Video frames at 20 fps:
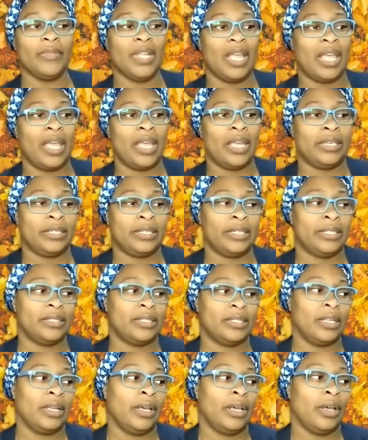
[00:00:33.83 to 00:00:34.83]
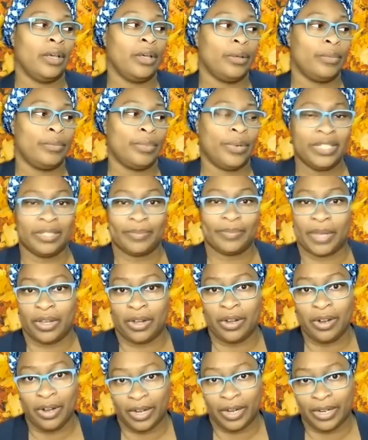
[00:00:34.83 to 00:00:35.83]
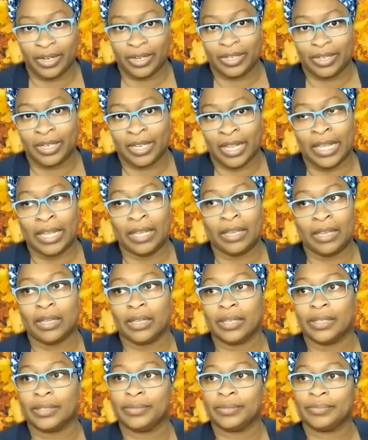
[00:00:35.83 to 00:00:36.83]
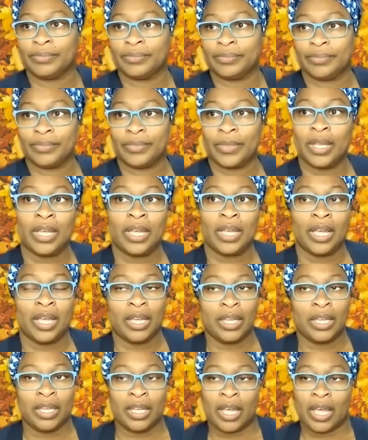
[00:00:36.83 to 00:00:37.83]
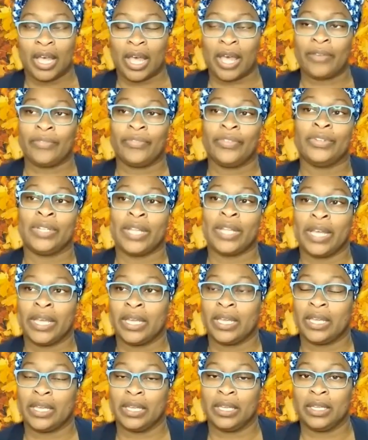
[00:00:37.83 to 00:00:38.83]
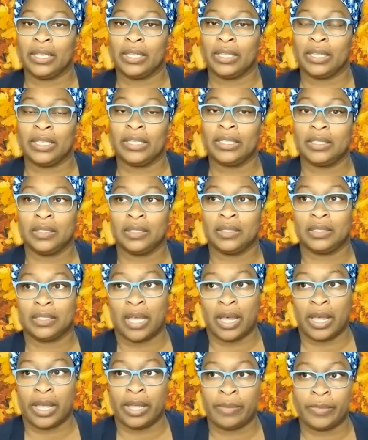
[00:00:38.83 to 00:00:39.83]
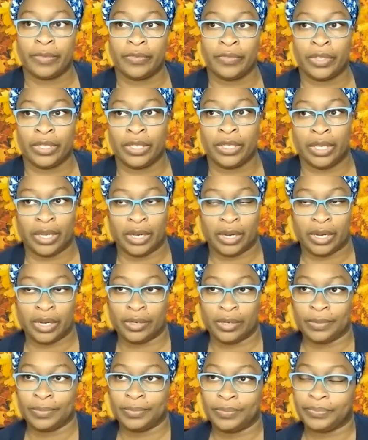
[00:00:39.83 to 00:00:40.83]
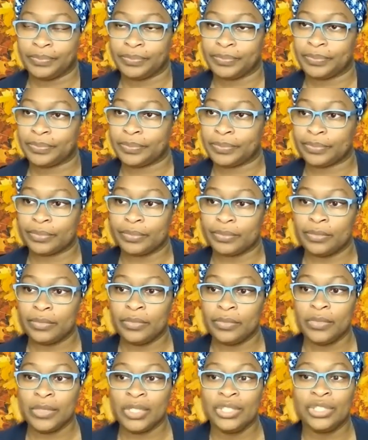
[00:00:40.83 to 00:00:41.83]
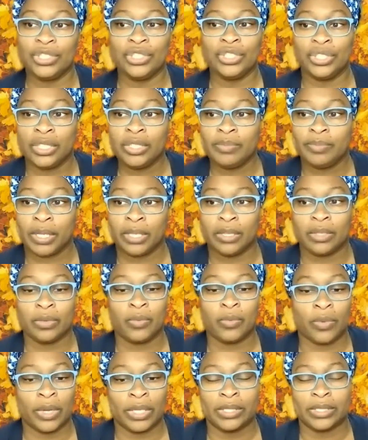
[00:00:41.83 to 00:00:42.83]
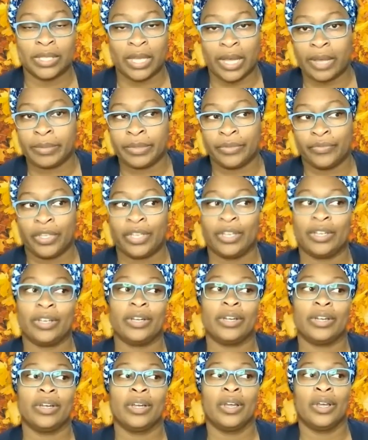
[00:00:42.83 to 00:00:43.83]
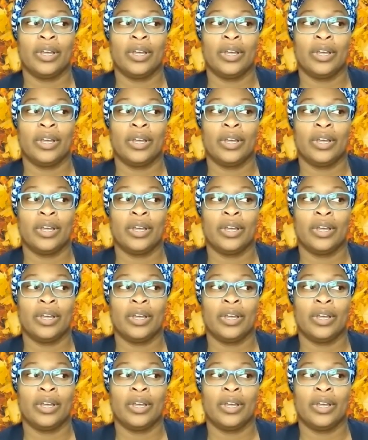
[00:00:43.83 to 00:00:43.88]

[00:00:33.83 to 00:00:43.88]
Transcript: And it breaks my heart. Like, I feel like this time of the year should be the one time of year